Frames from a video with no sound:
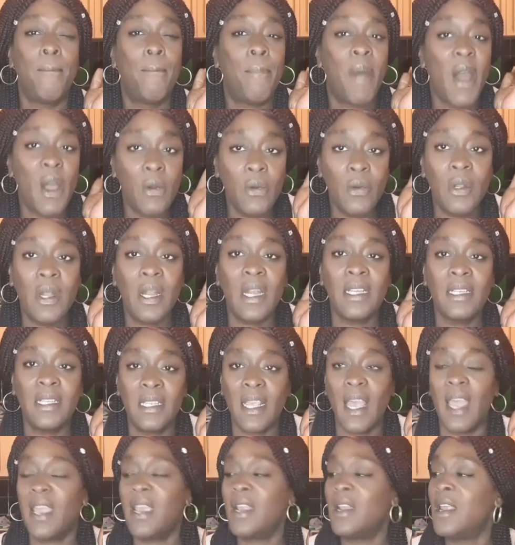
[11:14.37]
boldly
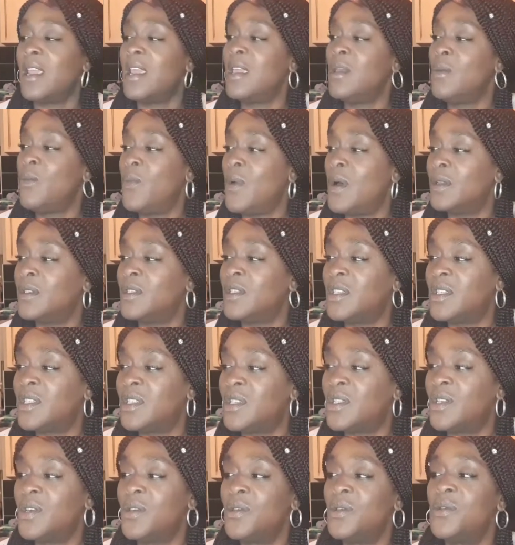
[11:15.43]
saying he
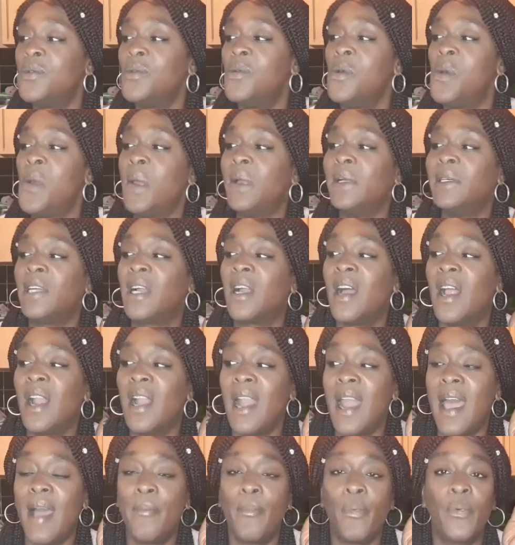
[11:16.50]
wants to
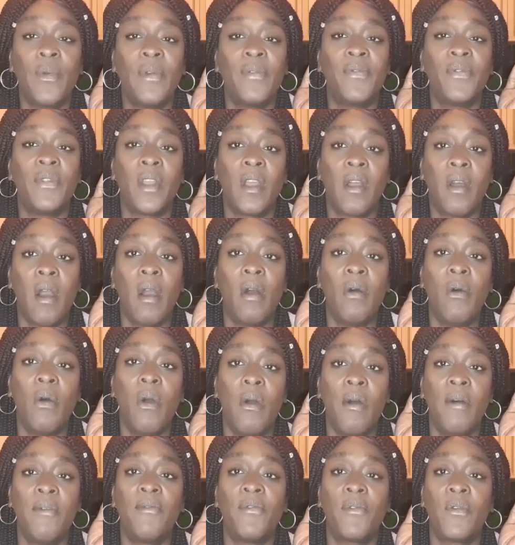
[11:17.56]
collab with
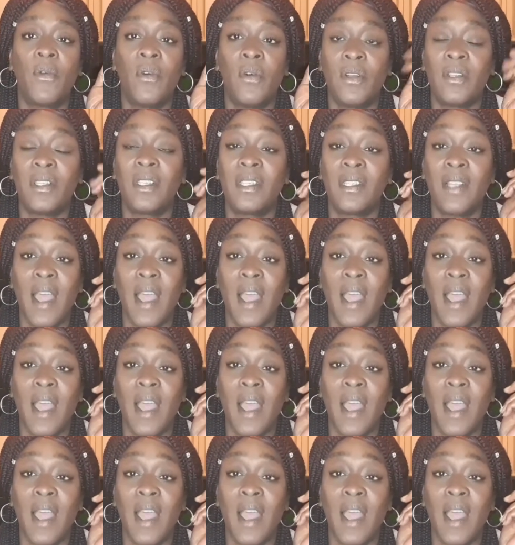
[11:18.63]
Nicole, of course.